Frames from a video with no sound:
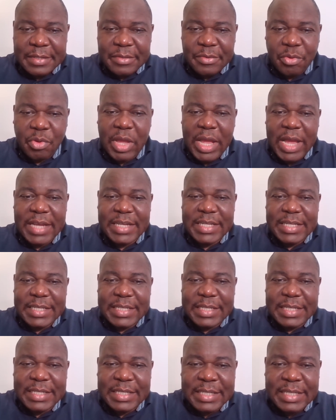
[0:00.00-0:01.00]

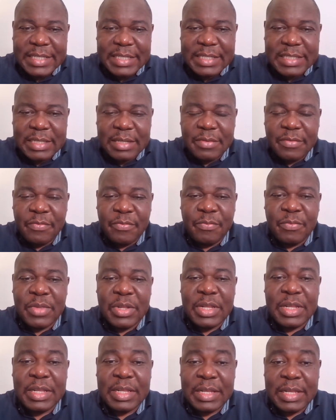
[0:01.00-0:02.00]
regarding this
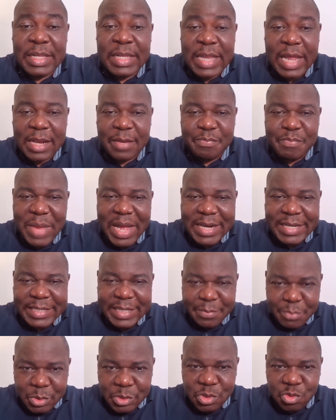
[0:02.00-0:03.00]
landmark
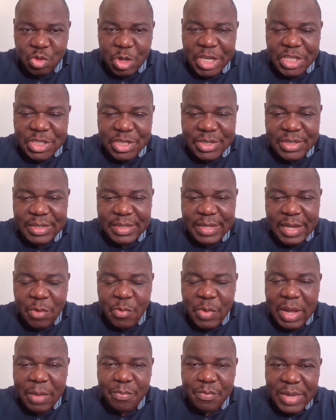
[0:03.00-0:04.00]
demonstration that
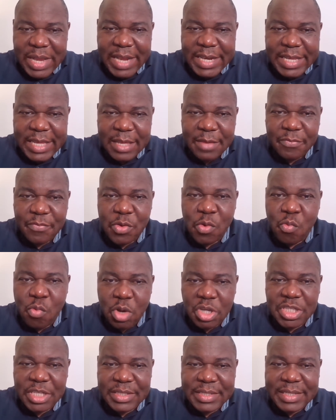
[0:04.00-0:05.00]
we are planning for
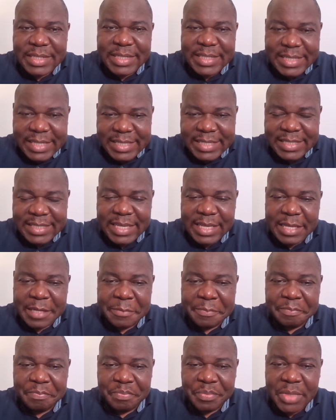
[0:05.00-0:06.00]
Washington, D.C.
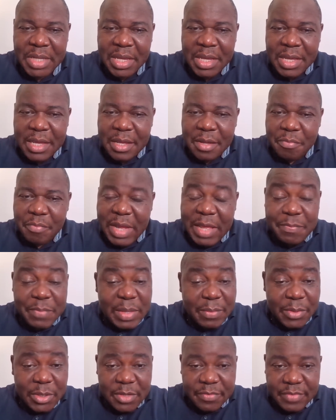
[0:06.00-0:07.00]
My
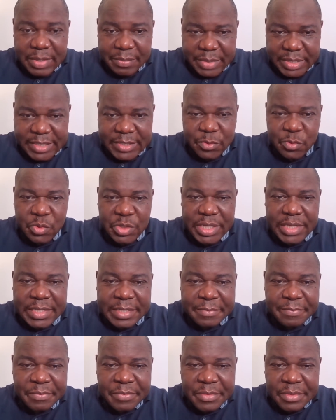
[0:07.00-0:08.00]
people of Ambazonia,
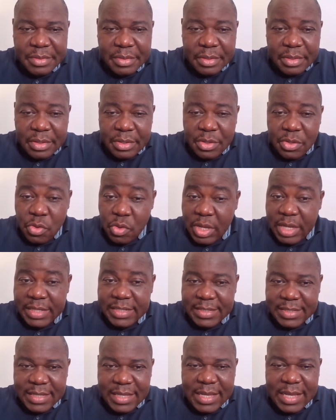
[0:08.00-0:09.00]
you can
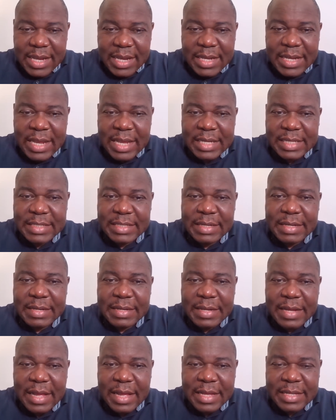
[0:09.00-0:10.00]
see that
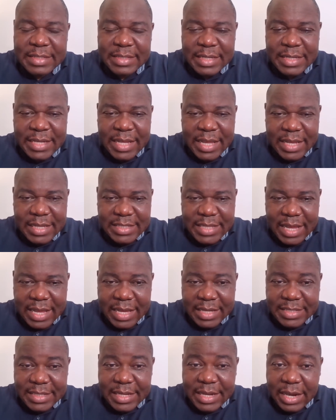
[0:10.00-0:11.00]
as the days are
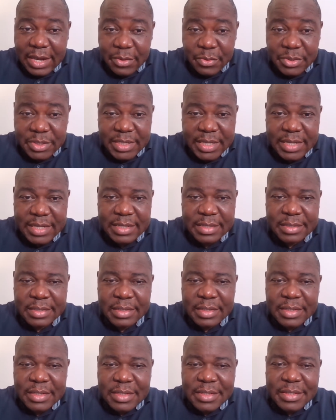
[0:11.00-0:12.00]
getting closer,
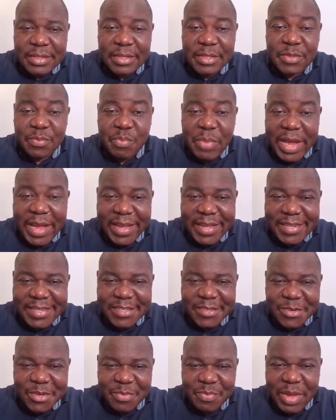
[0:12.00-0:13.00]
the smile
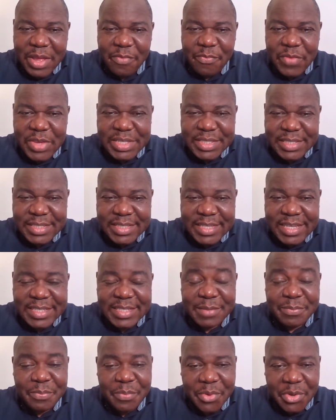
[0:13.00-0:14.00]
on my face is
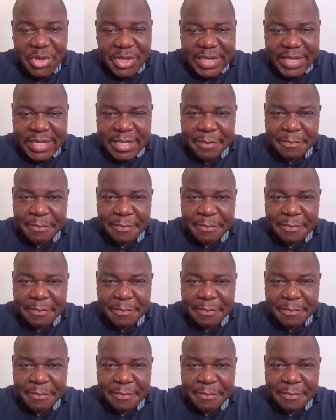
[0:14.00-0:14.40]
getting broader.